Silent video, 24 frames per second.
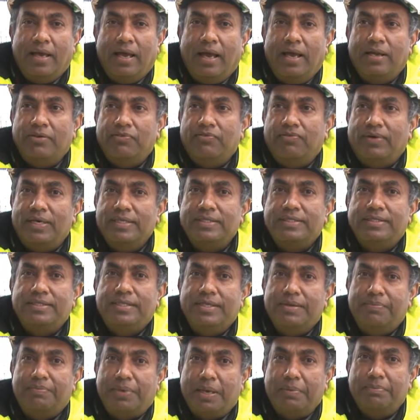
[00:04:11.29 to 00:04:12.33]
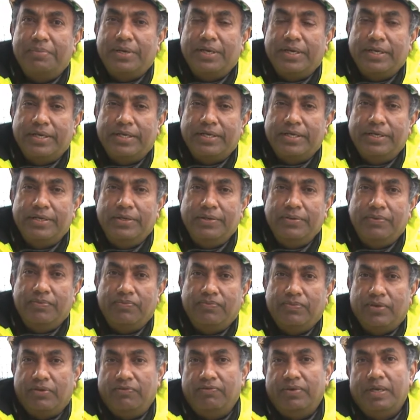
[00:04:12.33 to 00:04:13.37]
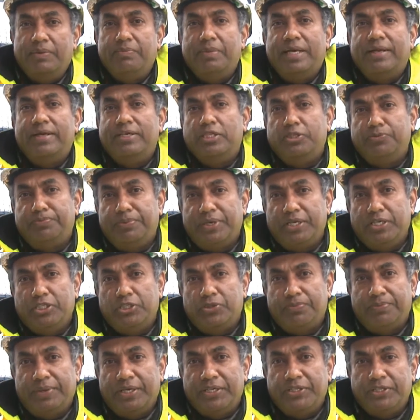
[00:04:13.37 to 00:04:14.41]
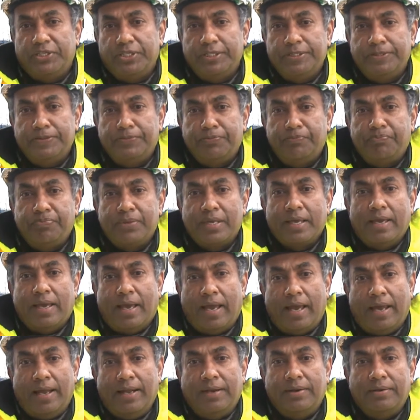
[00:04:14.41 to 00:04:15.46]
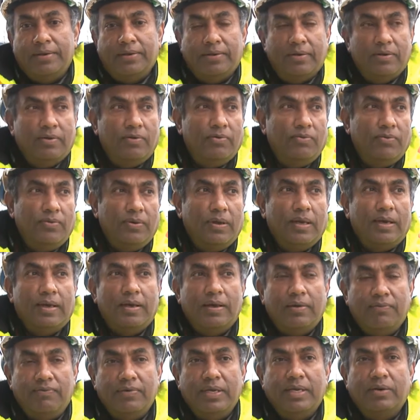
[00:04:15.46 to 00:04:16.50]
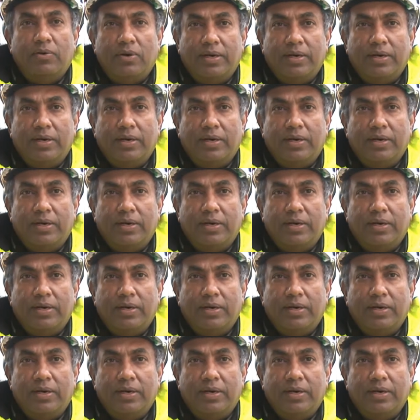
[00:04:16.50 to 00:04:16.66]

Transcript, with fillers: And once they fabricated, we made inspections and we